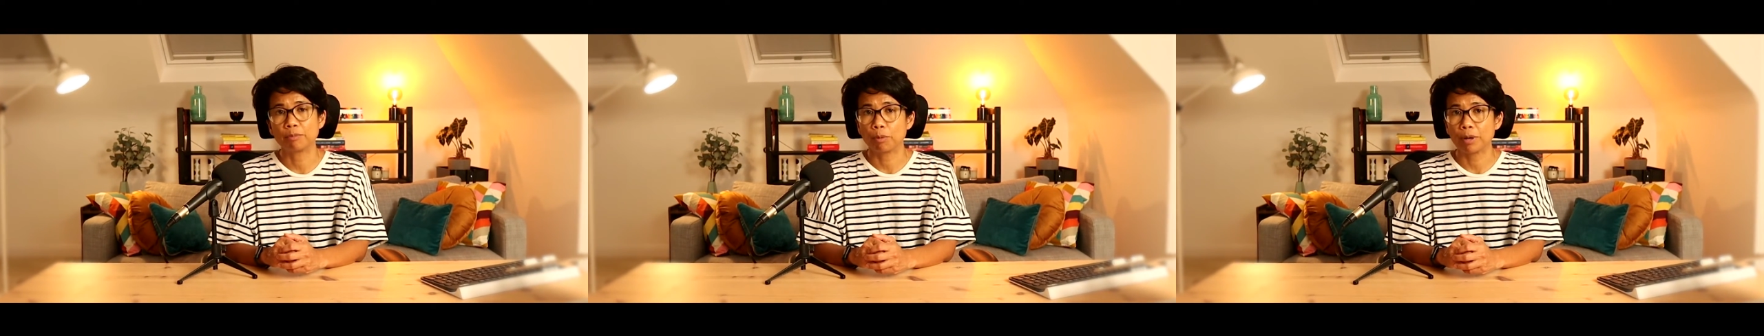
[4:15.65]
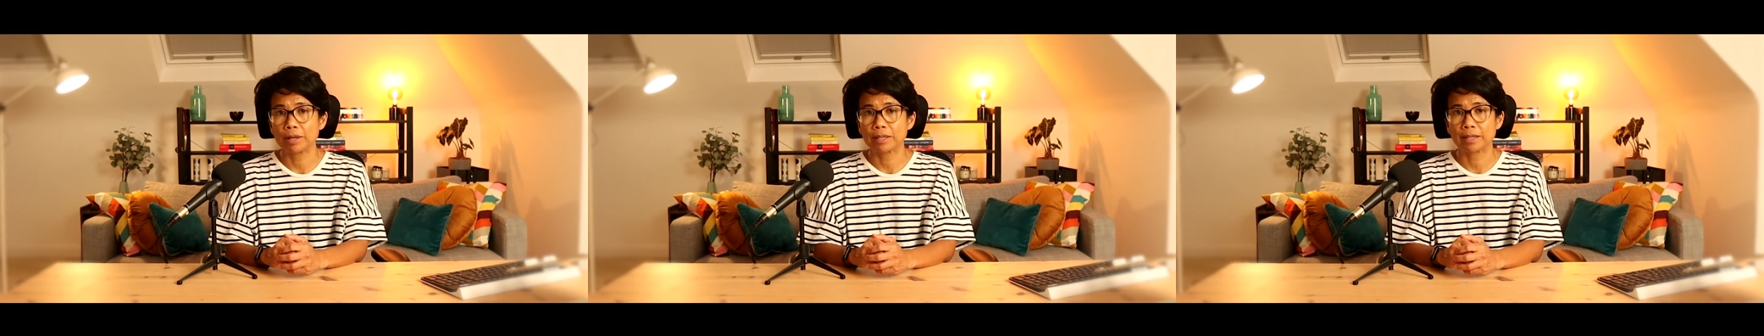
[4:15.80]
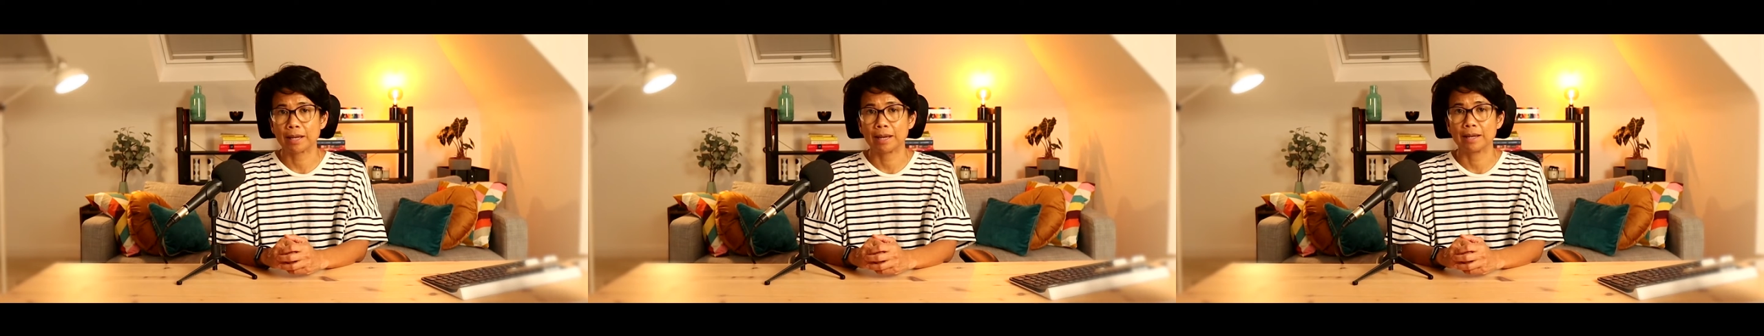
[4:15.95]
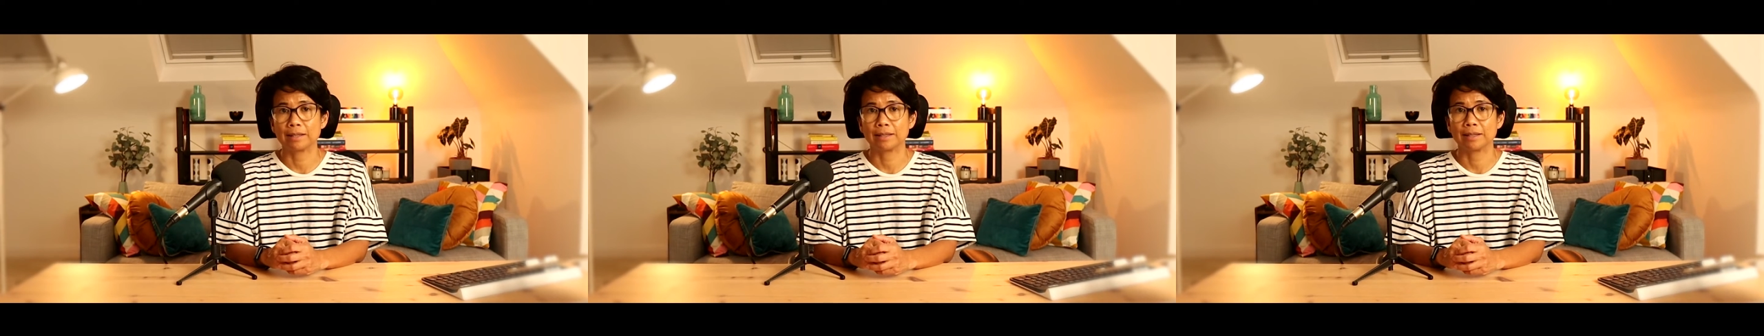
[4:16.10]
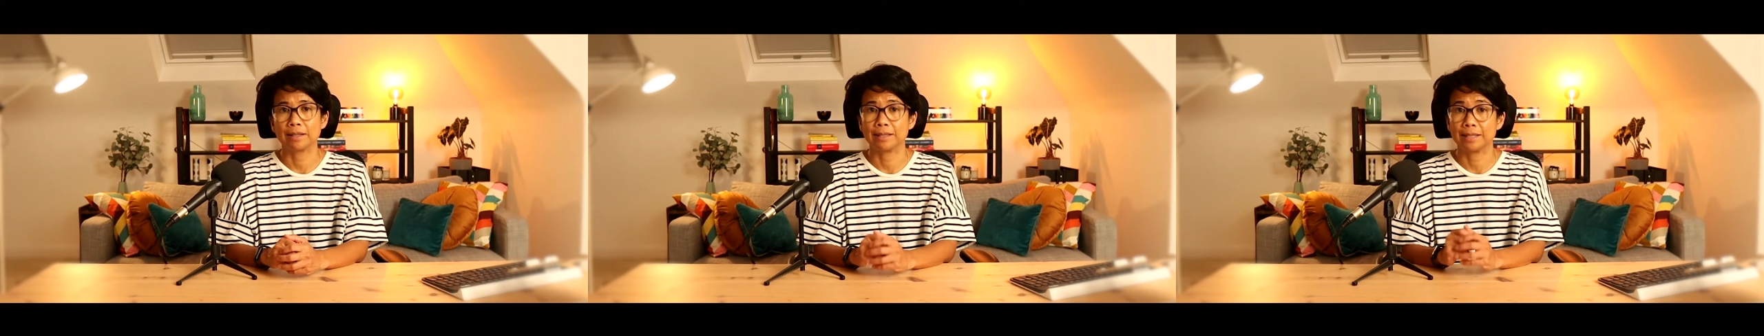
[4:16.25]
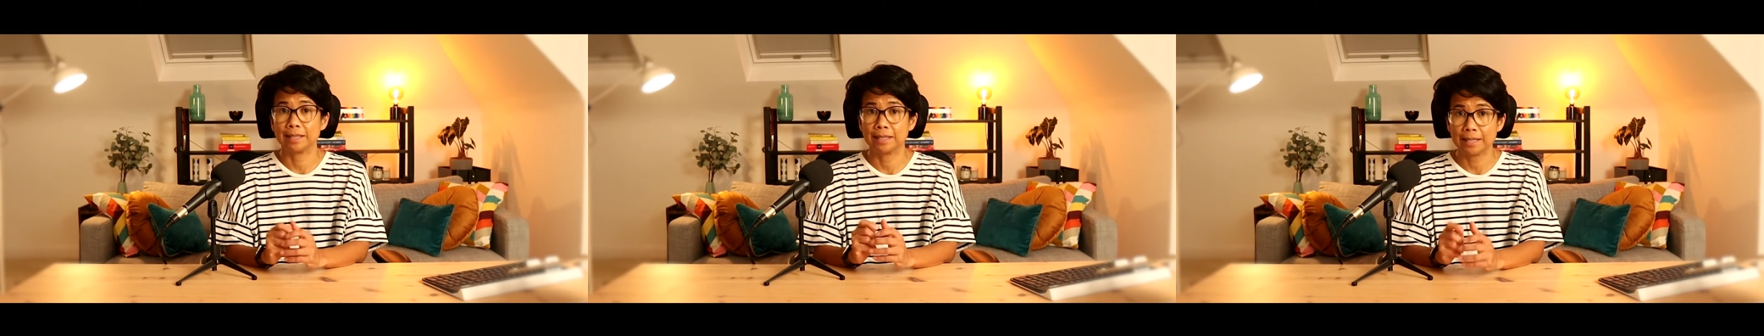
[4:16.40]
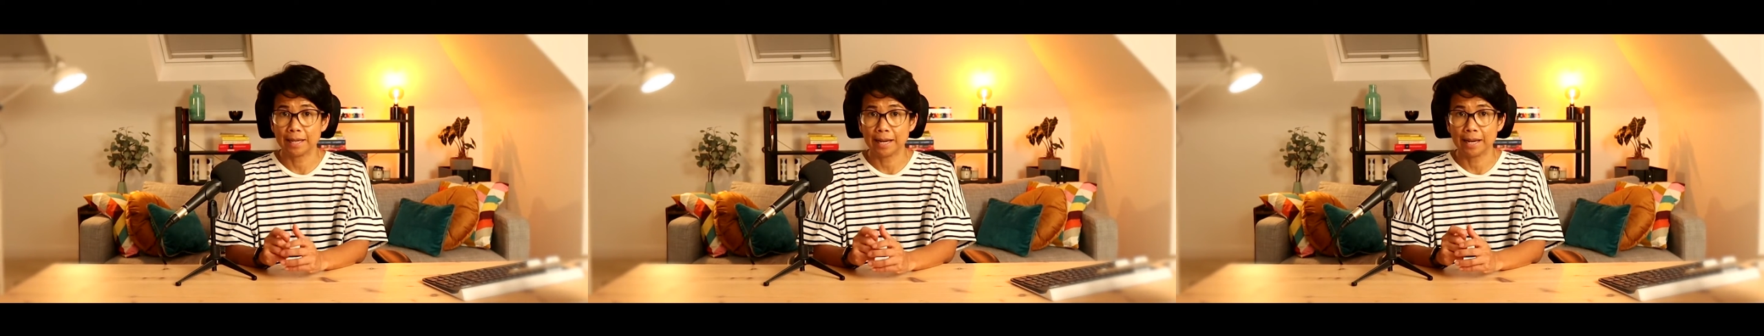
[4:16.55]
breast cancer
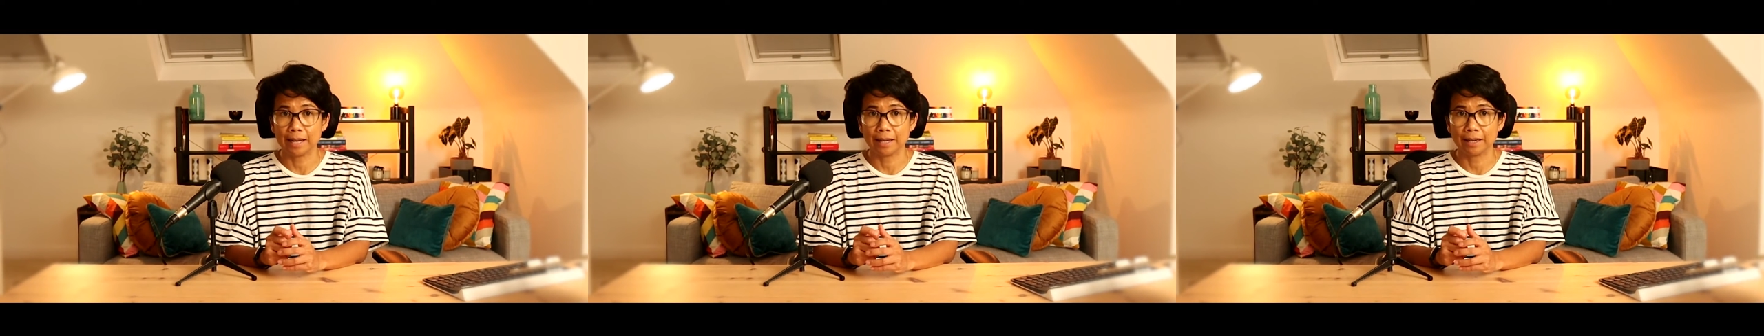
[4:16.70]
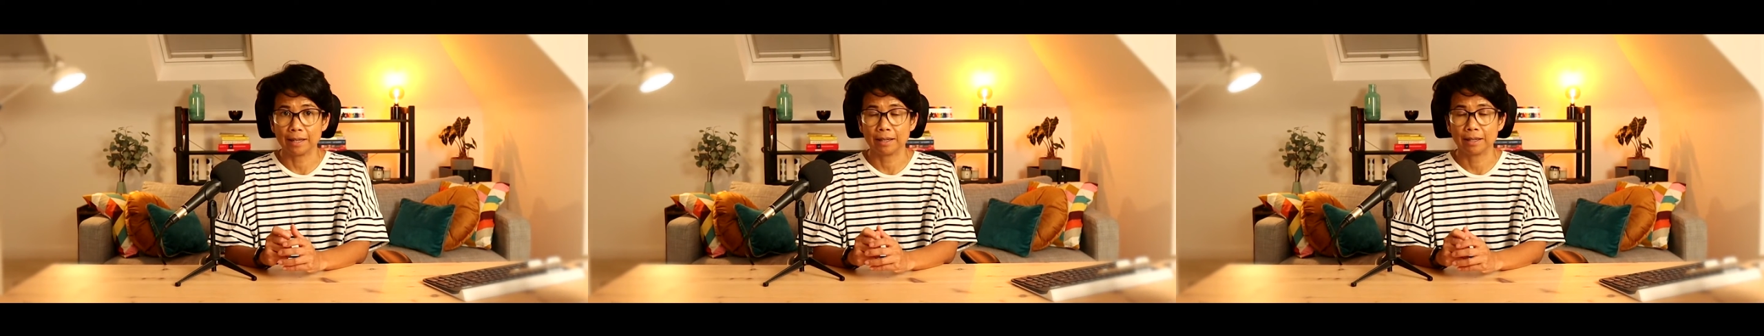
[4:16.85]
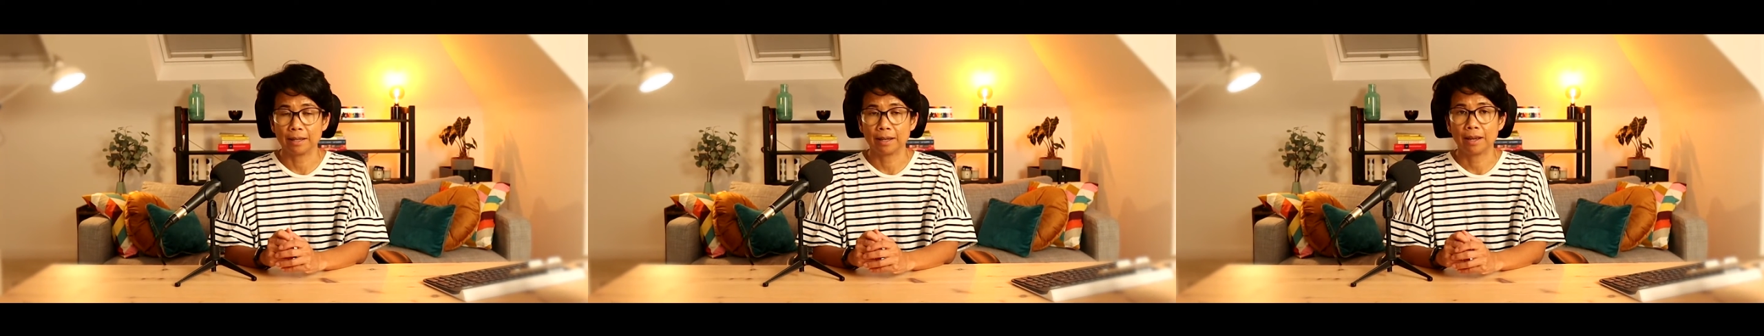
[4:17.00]
today,